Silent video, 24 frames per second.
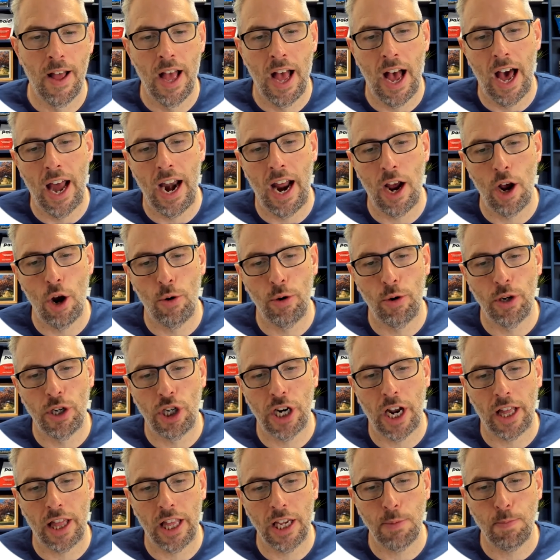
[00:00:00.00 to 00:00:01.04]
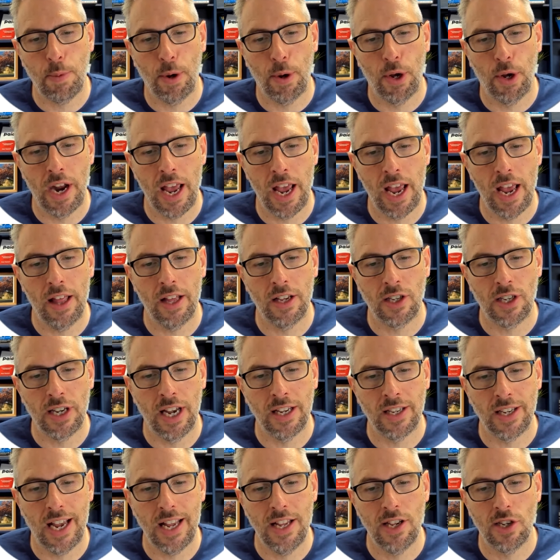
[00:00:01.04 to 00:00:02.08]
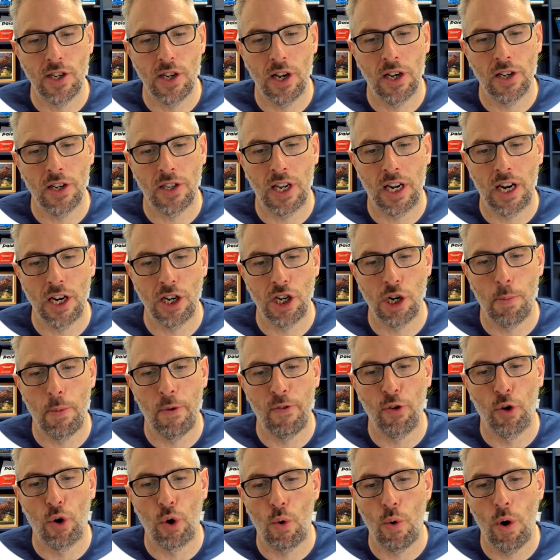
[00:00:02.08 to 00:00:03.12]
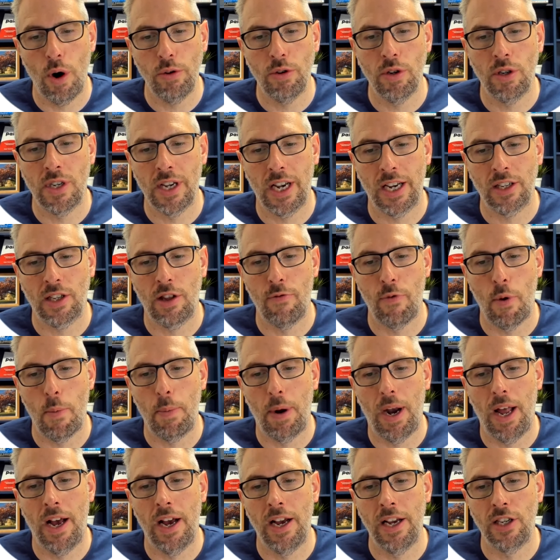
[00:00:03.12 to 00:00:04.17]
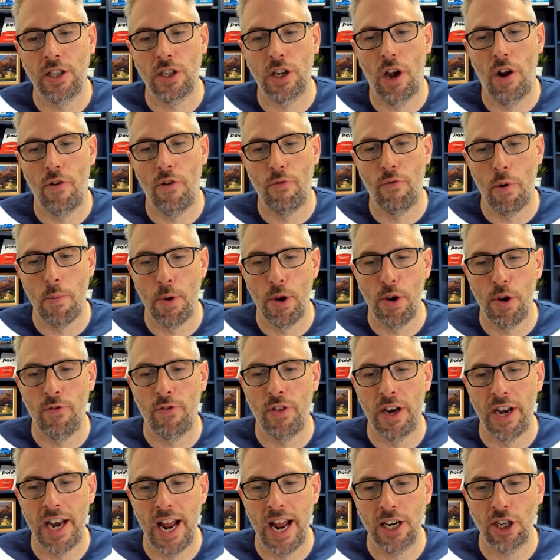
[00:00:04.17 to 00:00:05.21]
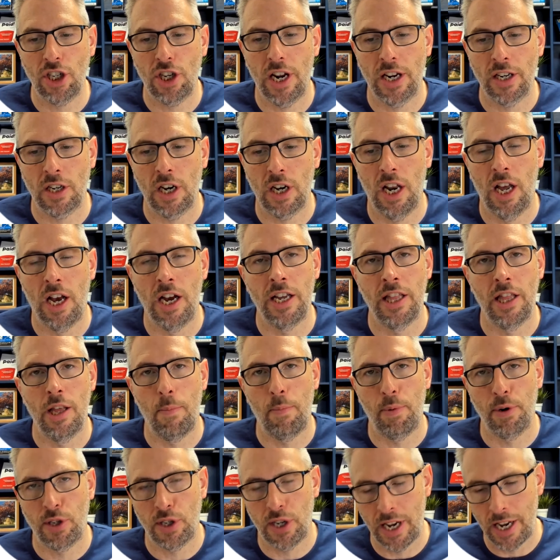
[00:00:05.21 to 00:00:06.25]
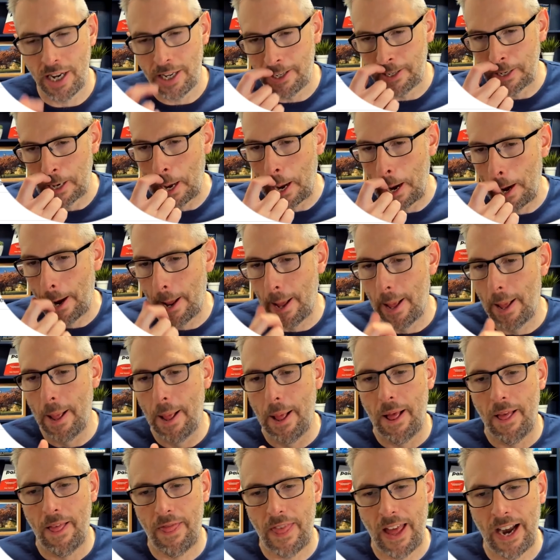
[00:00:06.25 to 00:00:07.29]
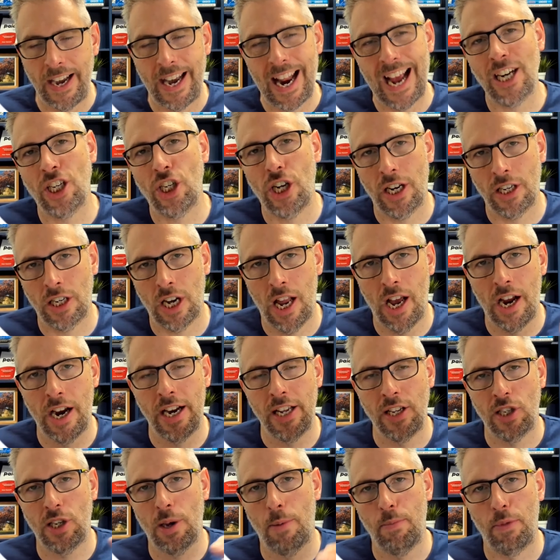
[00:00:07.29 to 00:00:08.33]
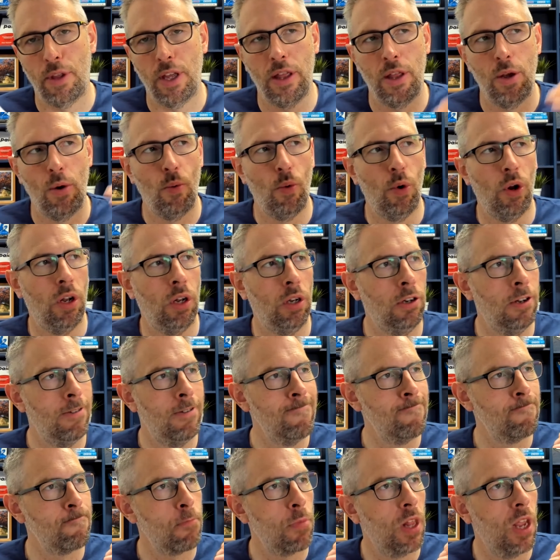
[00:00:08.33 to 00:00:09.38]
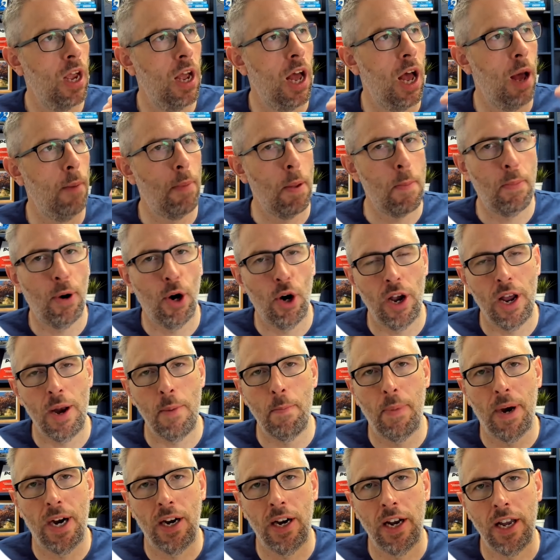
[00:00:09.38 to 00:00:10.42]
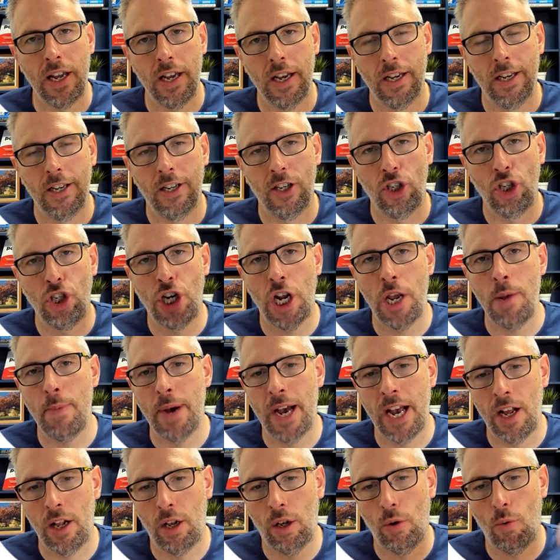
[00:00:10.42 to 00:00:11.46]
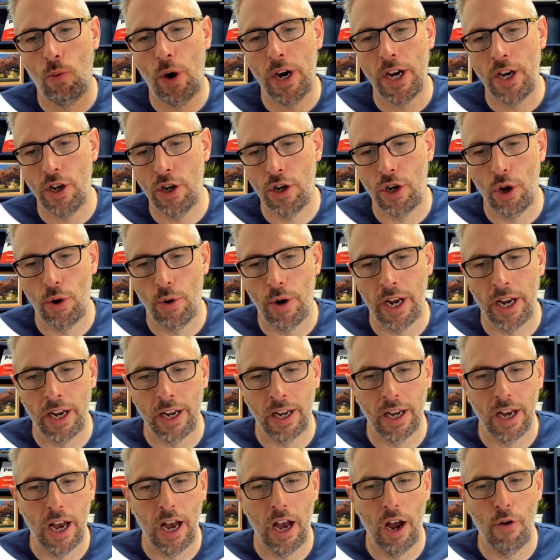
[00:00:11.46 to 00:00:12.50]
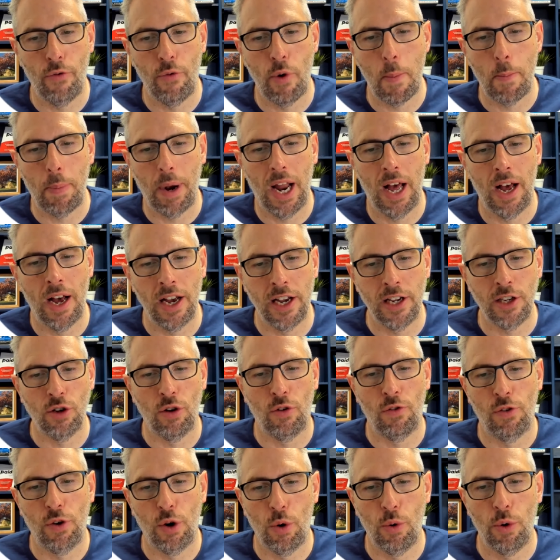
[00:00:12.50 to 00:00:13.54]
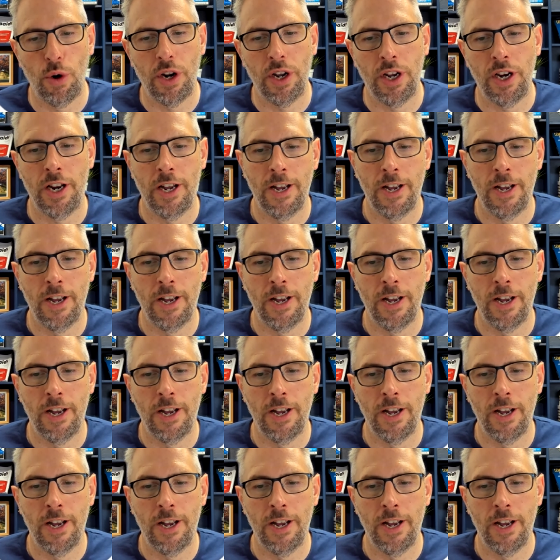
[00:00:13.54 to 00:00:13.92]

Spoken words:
And I always check this button here that says insert signature before quoted text in replies and remove the dash line that precedes it. That dash line is something that will be put in by Gmail when you're doing replies or forwarded.